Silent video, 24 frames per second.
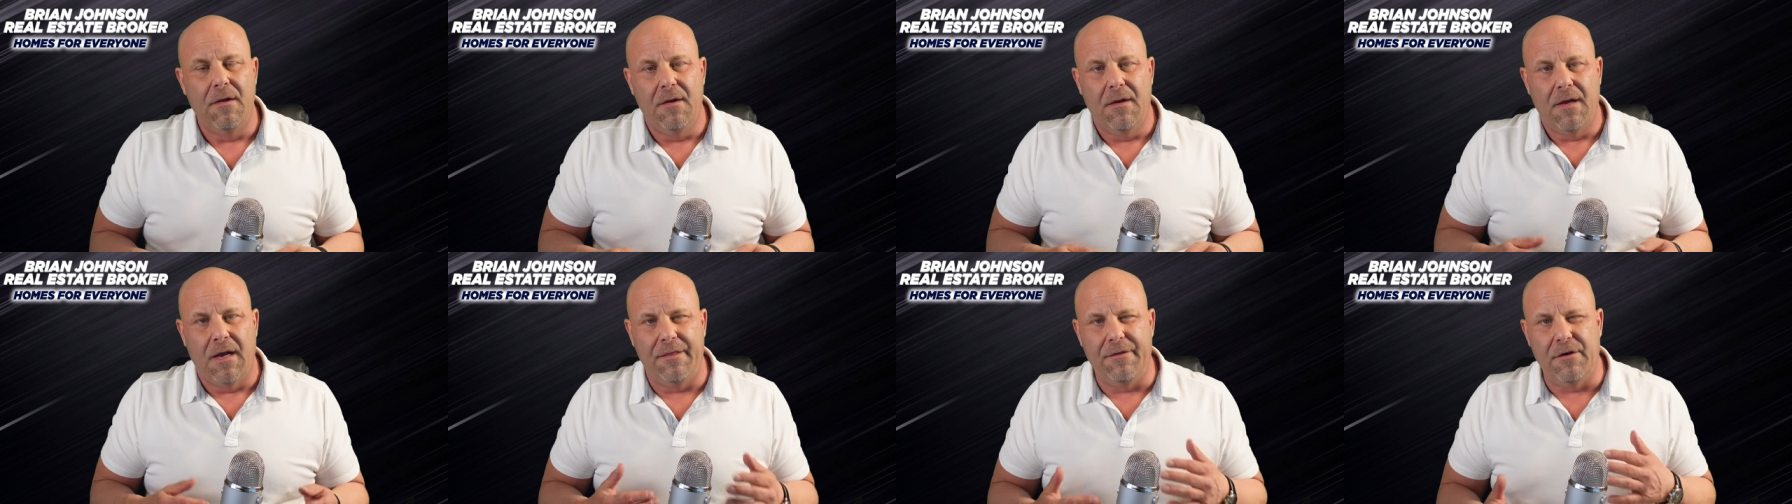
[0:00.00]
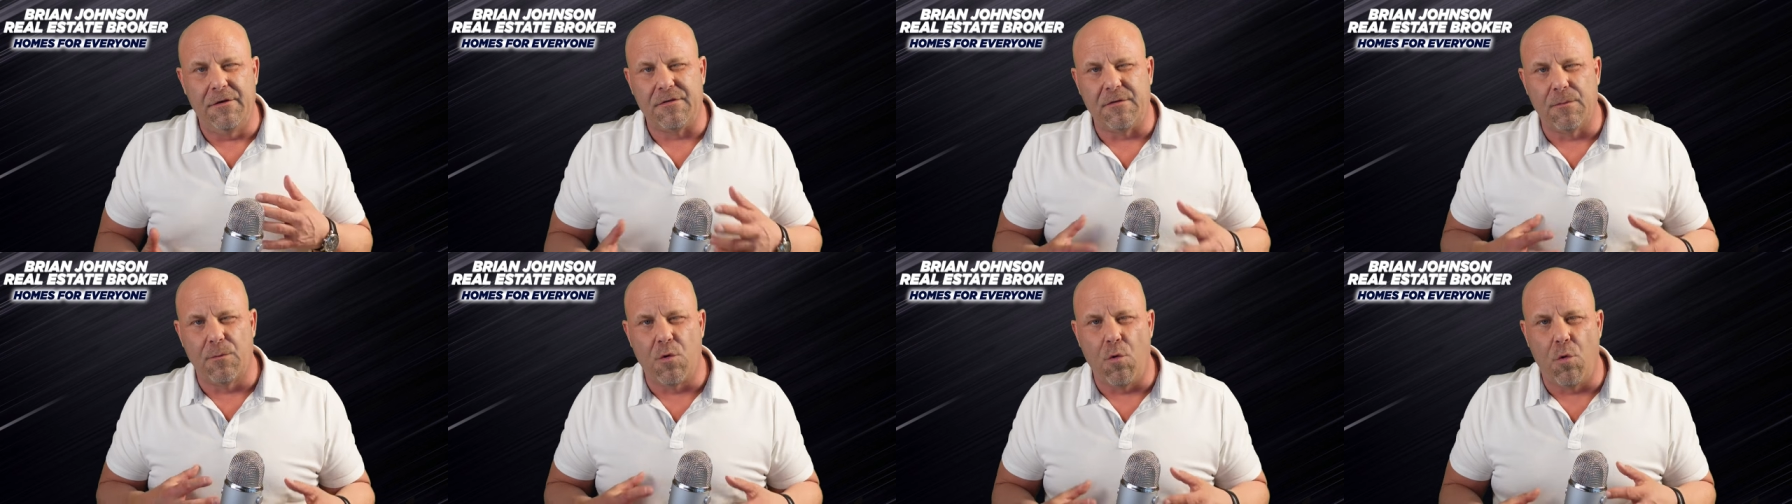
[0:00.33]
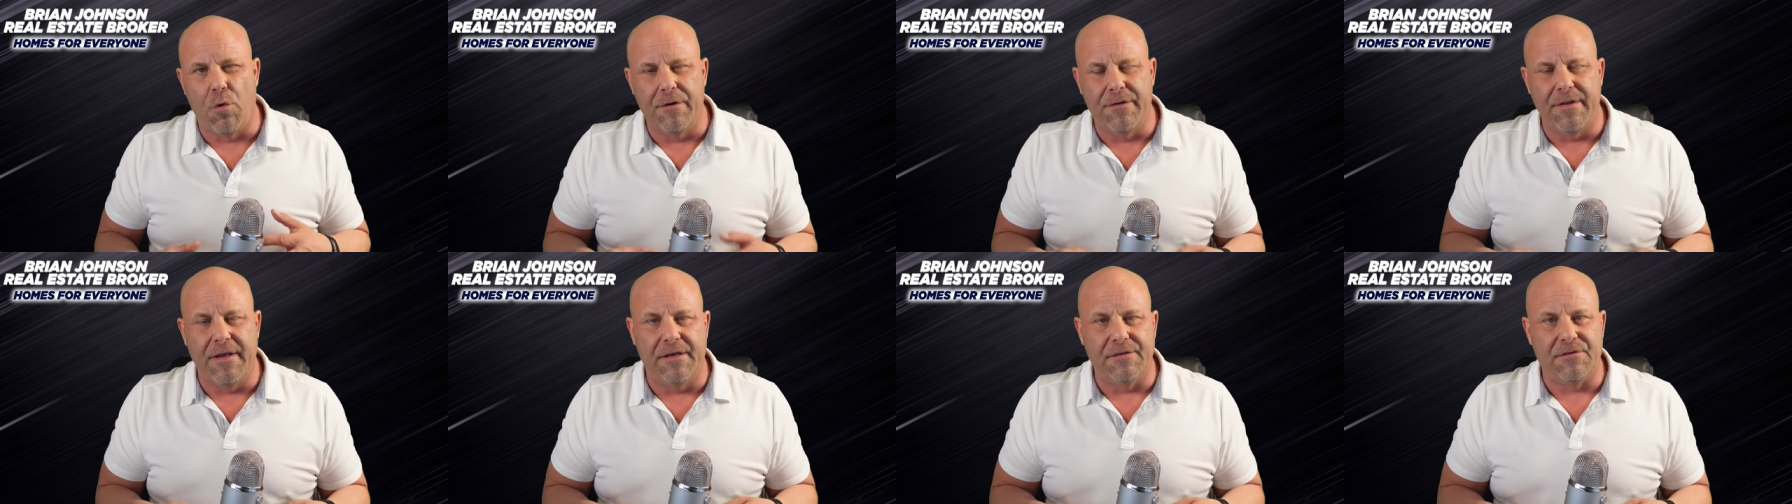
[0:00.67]
And there's some
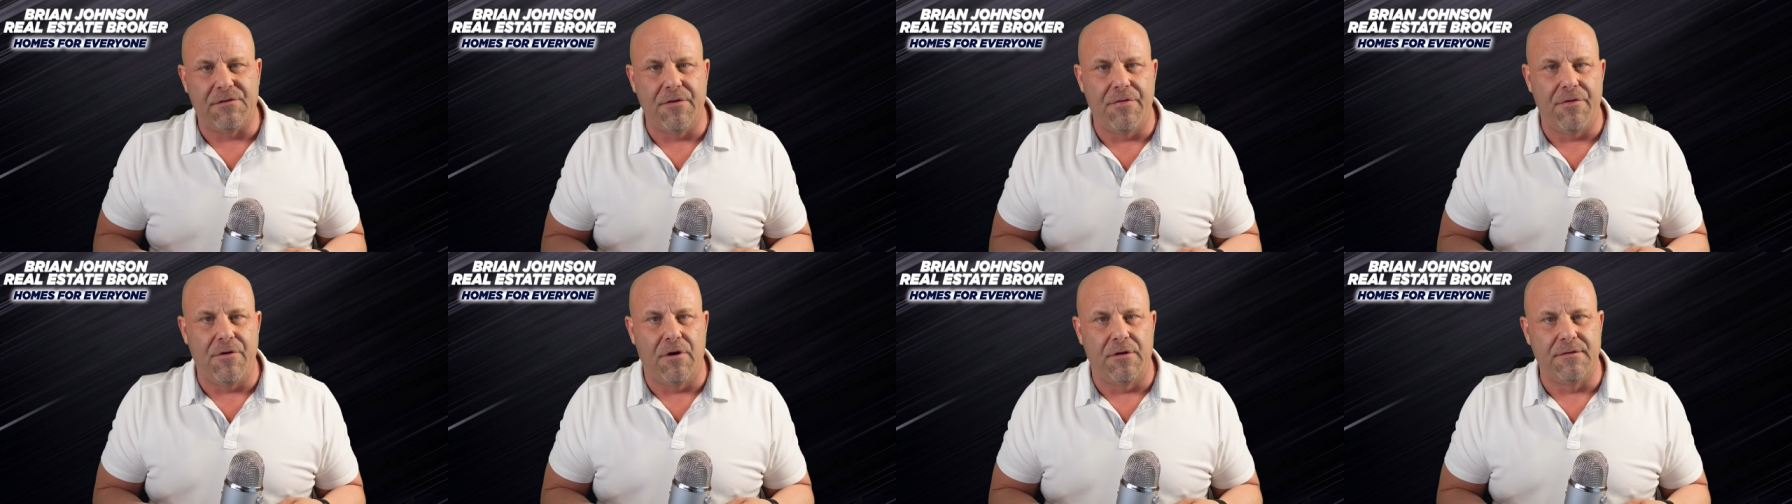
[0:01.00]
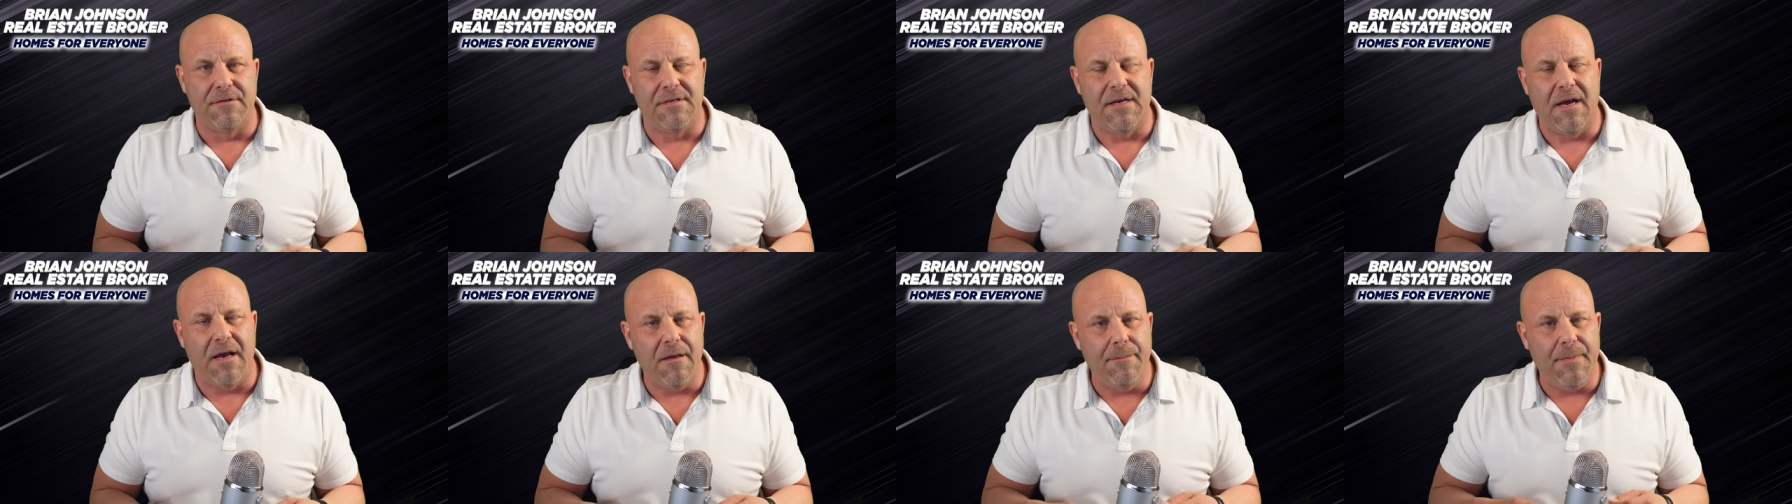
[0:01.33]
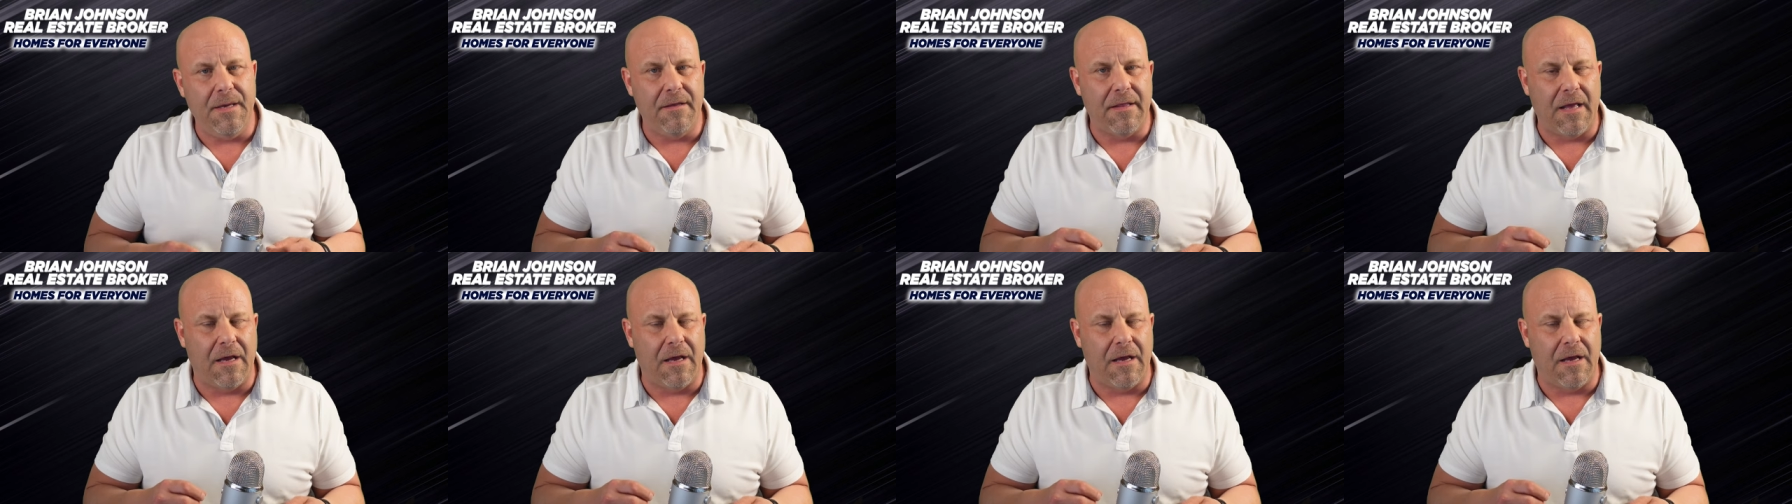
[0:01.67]
coordination there on timing.